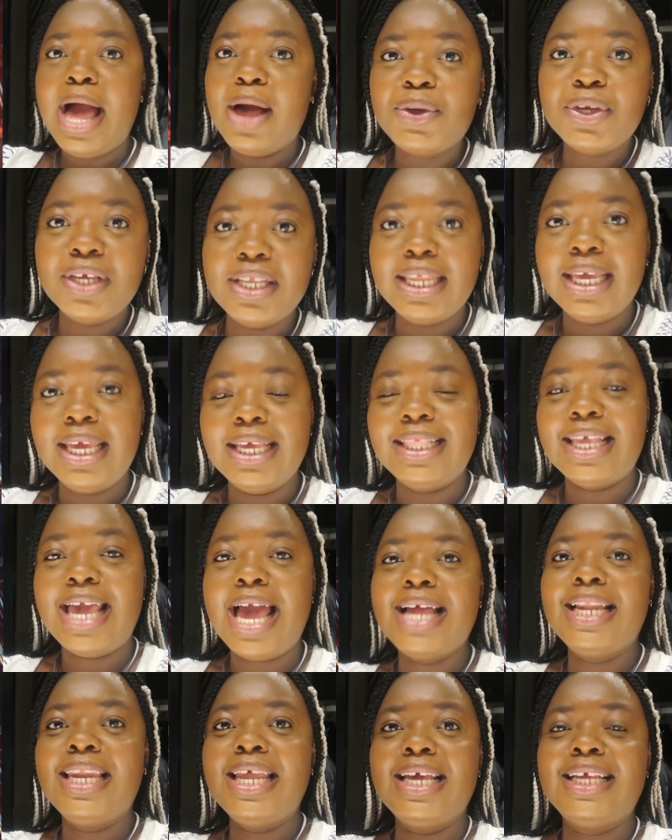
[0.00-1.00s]
balcony they
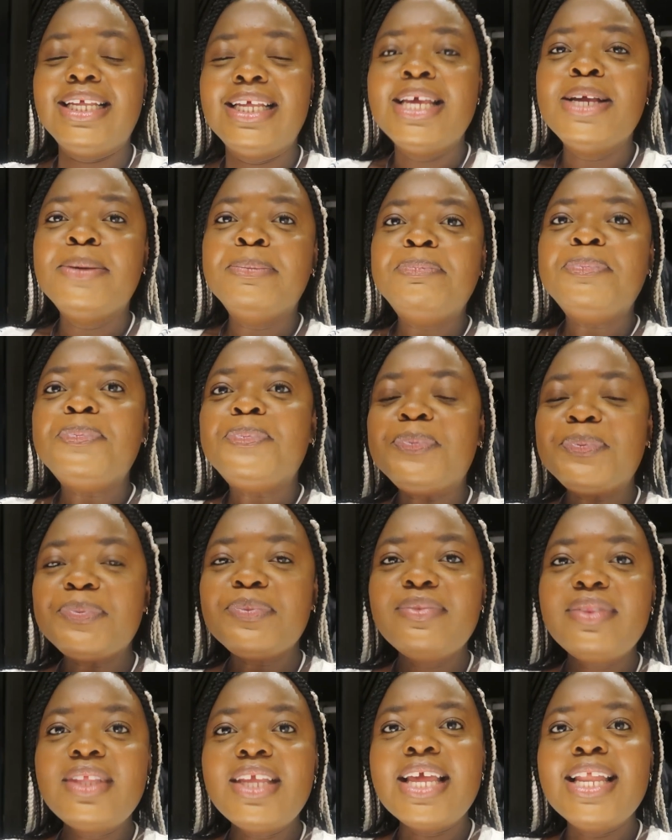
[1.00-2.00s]
had like
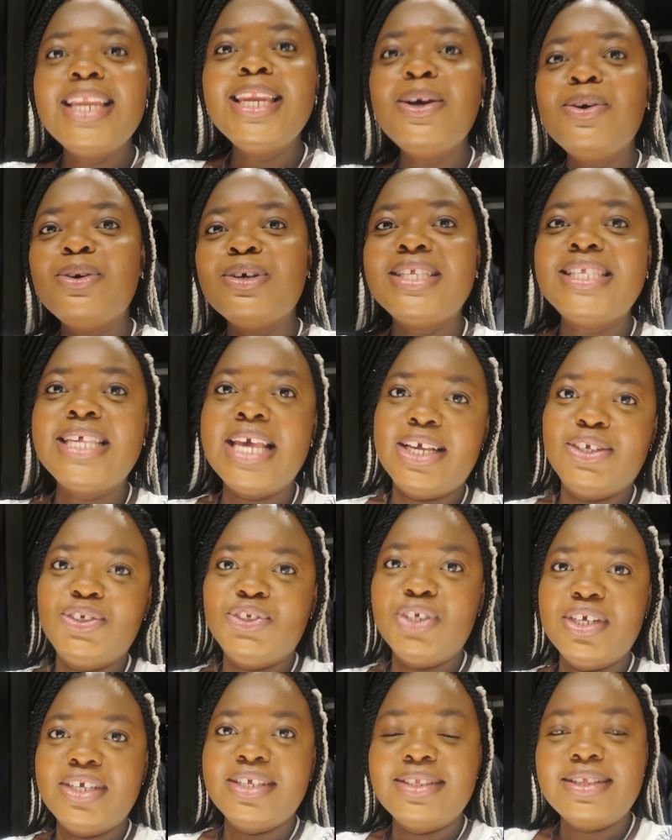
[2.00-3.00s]
little
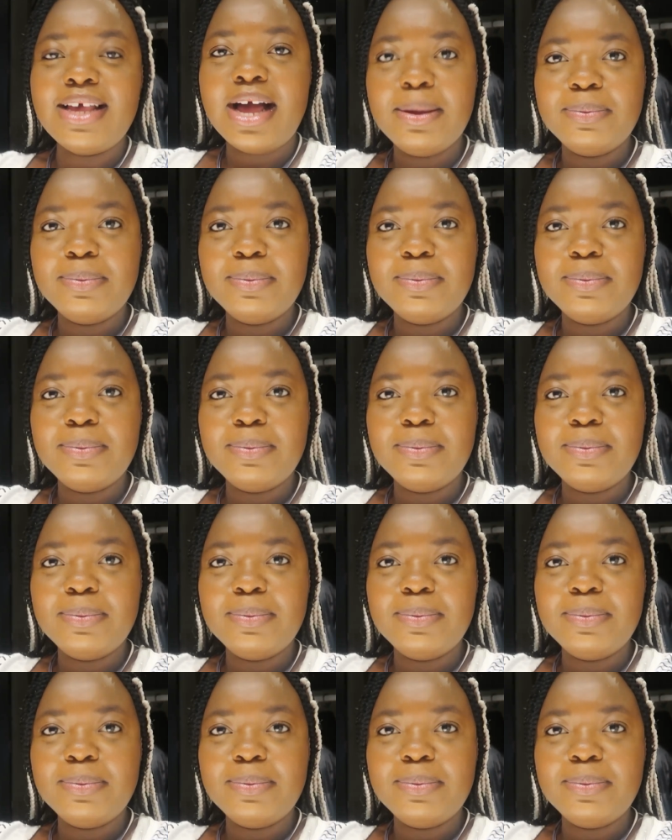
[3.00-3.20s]
sections